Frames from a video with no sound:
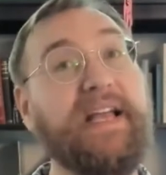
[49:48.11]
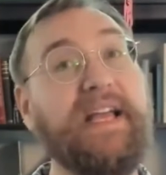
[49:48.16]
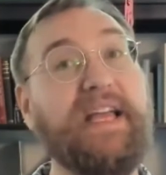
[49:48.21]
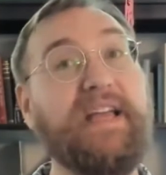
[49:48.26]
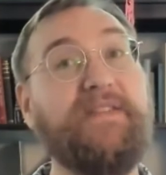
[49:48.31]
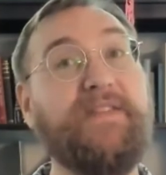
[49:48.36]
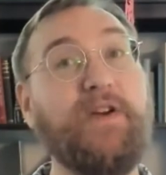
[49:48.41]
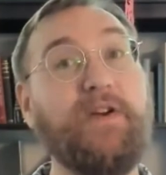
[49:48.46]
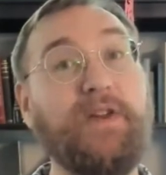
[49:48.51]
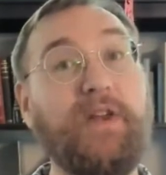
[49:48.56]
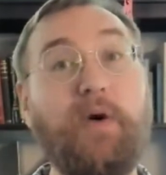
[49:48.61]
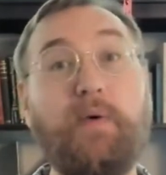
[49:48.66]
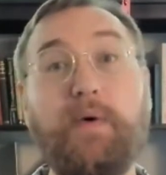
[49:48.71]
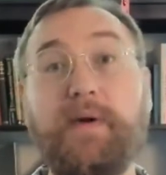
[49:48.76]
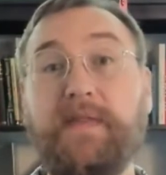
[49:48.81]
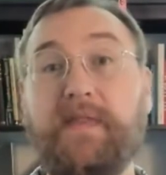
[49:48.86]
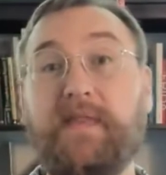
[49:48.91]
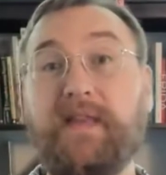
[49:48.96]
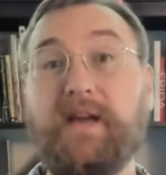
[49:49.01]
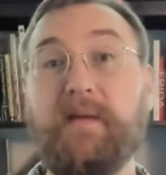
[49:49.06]
If you're lower
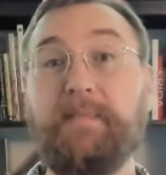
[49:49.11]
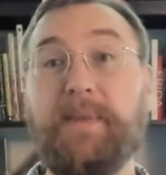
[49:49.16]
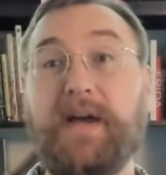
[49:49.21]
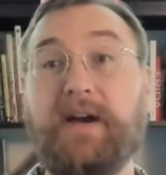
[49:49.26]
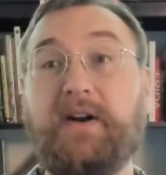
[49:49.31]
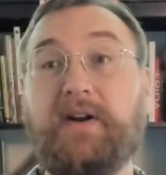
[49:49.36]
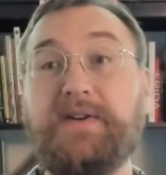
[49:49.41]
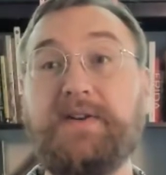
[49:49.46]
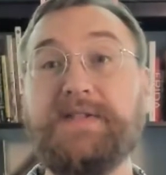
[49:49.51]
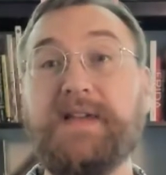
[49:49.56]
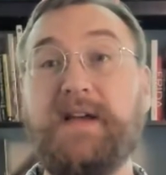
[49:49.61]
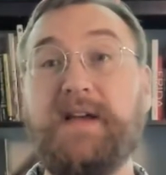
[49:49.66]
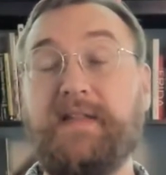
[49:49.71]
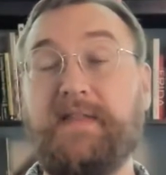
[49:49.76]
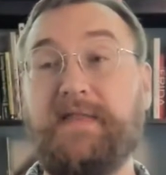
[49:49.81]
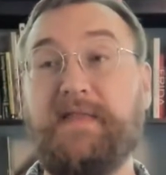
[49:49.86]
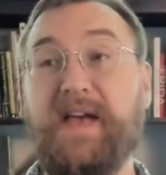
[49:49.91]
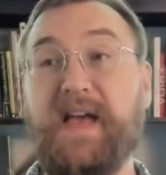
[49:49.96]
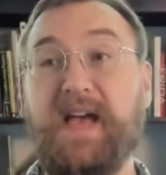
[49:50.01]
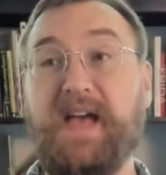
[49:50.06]
than the competitors,
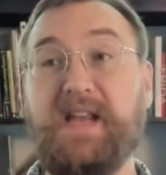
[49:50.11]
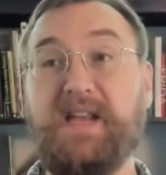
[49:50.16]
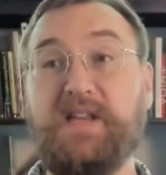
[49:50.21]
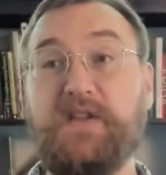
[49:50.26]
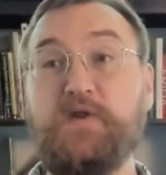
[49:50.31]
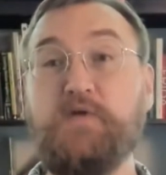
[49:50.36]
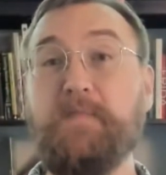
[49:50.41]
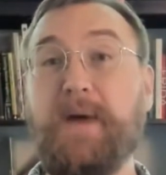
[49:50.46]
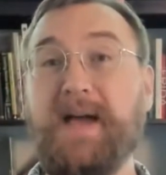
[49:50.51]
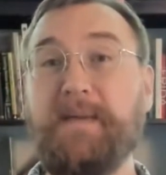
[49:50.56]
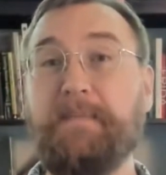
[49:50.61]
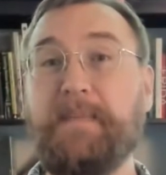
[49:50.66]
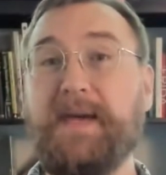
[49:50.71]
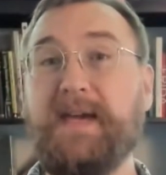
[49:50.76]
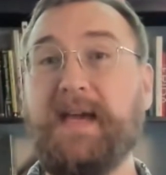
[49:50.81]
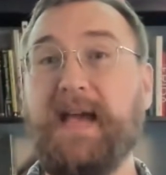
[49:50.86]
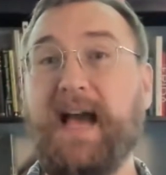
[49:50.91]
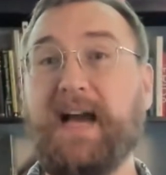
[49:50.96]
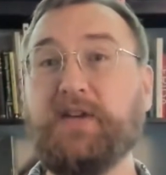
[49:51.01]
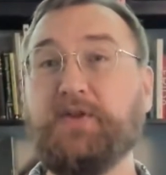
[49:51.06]
then you might
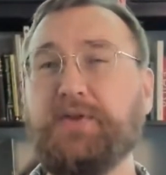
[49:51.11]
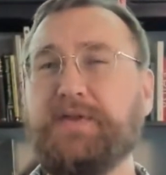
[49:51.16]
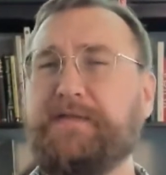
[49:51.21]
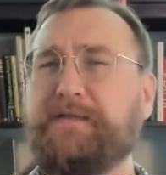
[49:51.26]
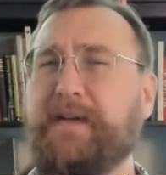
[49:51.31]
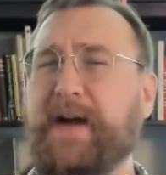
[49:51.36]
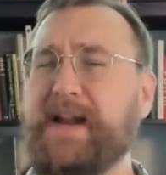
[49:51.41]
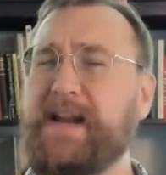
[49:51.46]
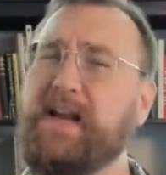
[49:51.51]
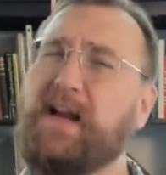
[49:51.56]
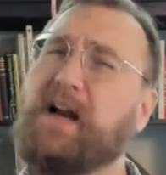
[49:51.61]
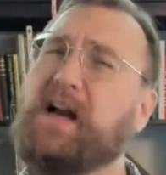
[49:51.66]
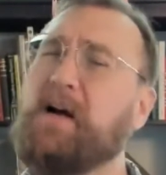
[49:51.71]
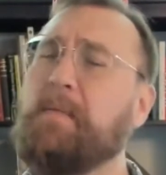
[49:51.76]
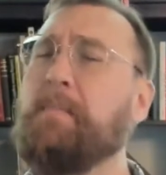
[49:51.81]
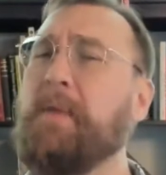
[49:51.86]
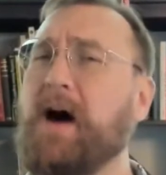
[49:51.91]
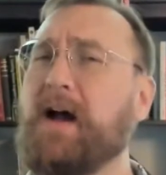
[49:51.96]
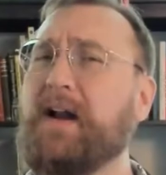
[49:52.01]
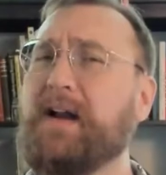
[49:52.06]
be actually fighting a
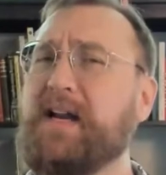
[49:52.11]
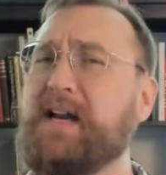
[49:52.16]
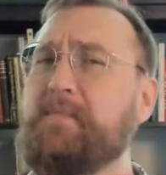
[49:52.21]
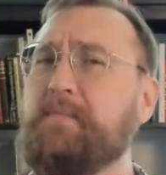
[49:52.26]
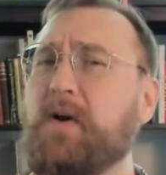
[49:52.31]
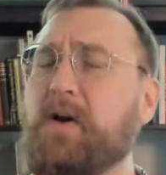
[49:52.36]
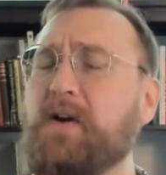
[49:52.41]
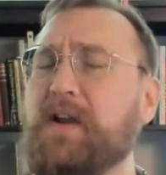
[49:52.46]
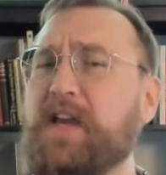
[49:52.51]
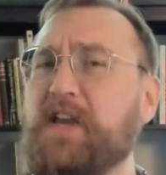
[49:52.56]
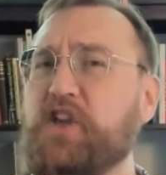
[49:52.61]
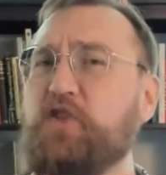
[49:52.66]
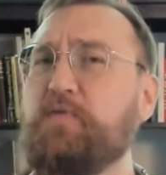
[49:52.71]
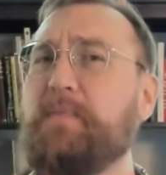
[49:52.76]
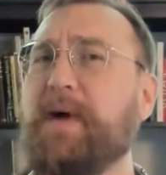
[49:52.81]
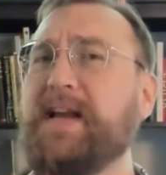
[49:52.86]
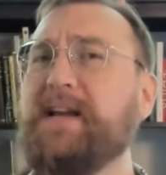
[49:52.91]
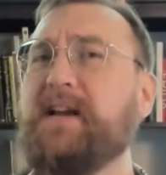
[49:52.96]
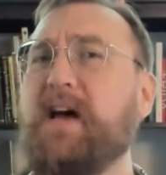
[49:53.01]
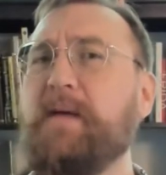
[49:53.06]
commodity market. You
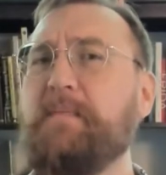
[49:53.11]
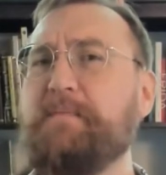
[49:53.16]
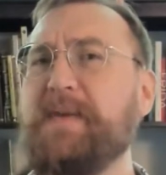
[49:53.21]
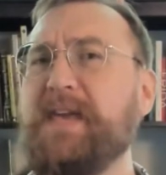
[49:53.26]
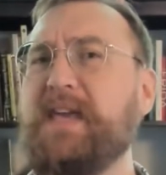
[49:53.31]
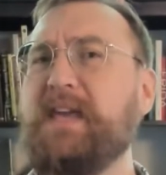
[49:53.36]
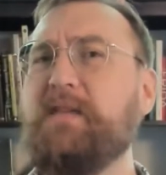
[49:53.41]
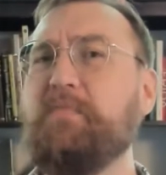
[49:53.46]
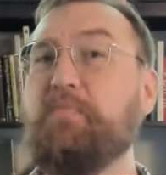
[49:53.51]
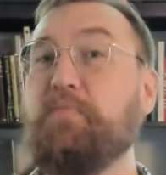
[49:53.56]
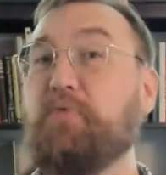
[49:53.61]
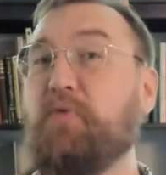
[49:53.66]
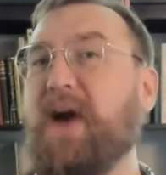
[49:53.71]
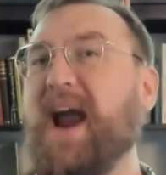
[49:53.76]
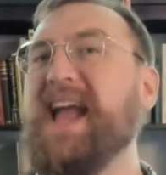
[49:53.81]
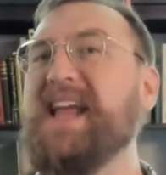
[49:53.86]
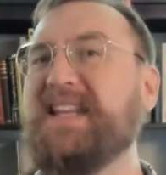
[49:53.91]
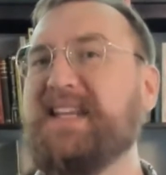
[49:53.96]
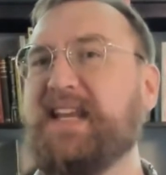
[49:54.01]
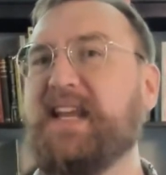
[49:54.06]
might not be
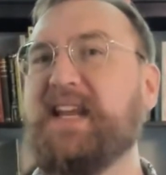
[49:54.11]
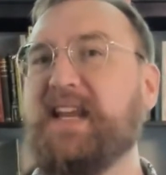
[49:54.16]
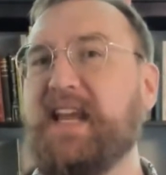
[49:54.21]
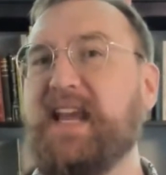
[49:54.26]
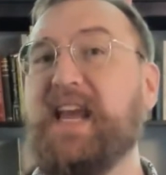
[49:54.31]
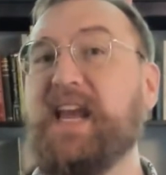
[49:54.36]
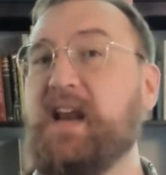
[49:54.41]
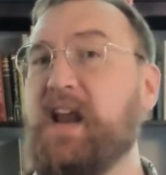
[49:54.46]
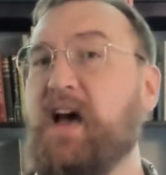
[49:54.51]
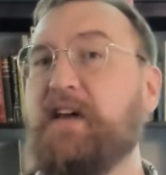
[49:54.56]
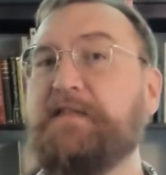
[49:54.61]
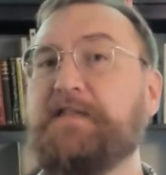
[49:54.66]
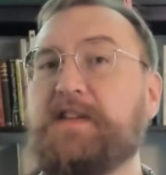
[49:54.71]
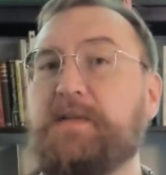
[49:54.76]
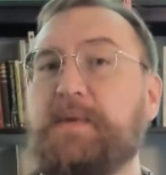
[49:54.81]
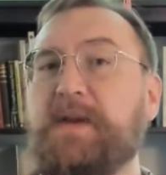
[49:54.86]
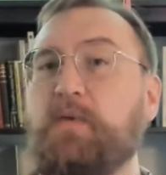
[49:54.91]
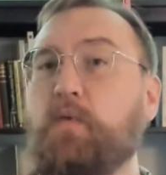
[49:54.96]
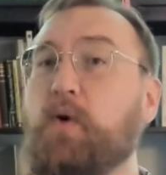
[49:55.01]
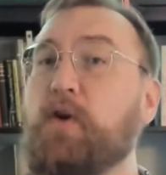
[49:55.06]
branded enough to
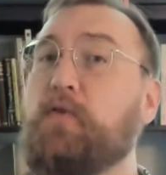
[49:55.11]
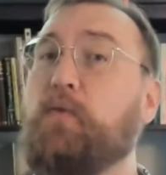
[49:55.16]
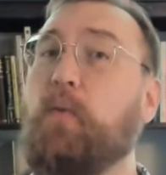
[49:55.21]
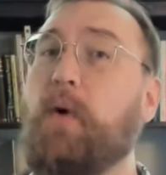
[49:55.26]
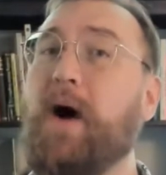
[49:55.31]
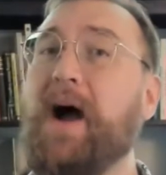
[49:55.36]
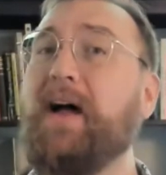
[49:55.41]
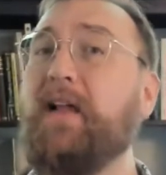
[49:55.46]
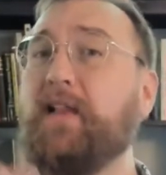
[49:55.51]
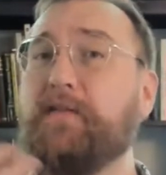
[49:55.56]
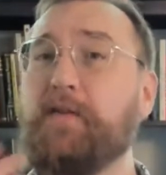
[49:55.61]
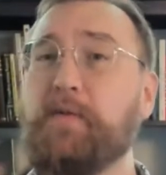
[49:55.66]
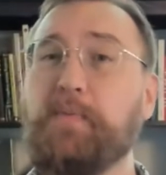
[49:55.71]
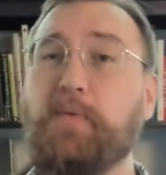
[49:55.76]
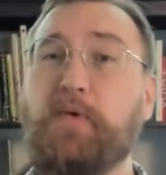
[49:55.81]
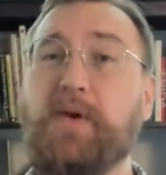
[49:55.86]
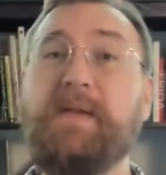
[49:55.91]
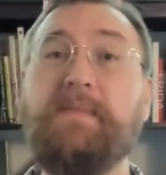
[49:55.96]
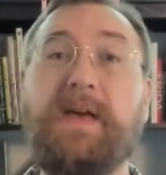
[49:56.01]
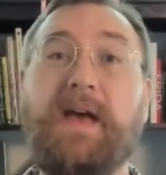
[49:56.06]
be worthwhile of a
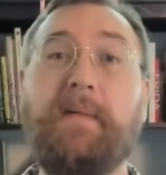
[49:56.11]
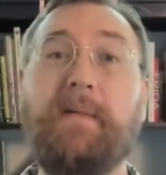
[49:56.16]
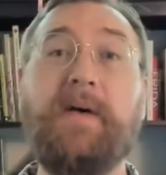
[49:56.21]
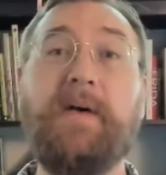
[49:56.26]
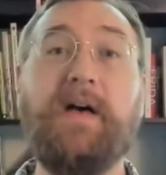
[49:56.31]
premium